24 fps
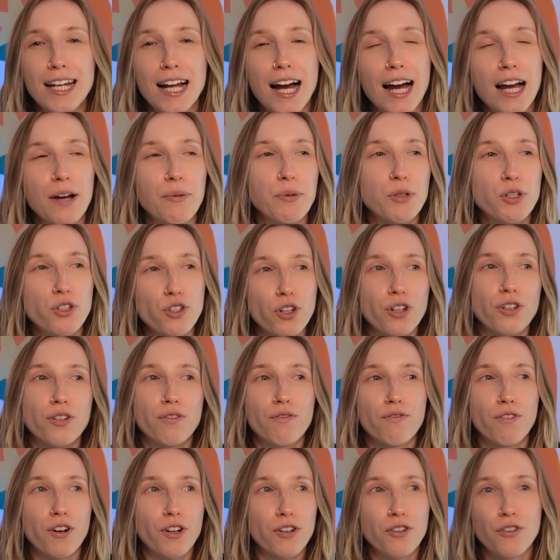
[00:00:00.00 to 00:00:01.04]
I was just
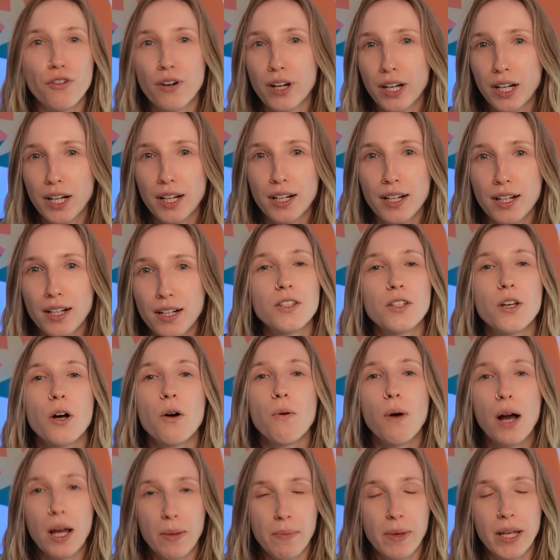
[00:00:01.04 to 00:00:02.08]
frustrated.
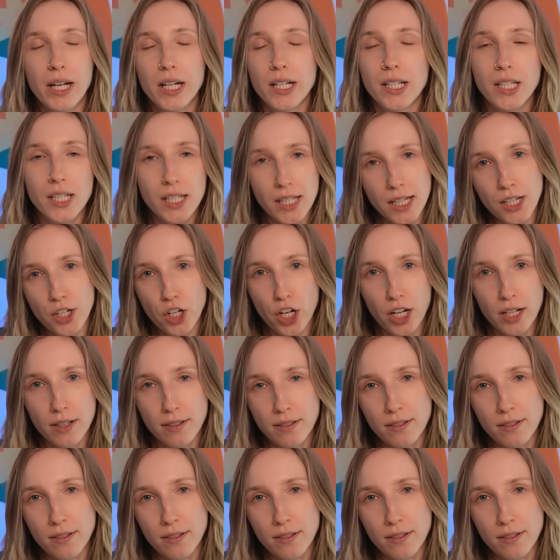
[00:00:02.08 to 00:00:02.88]
So I made a decision.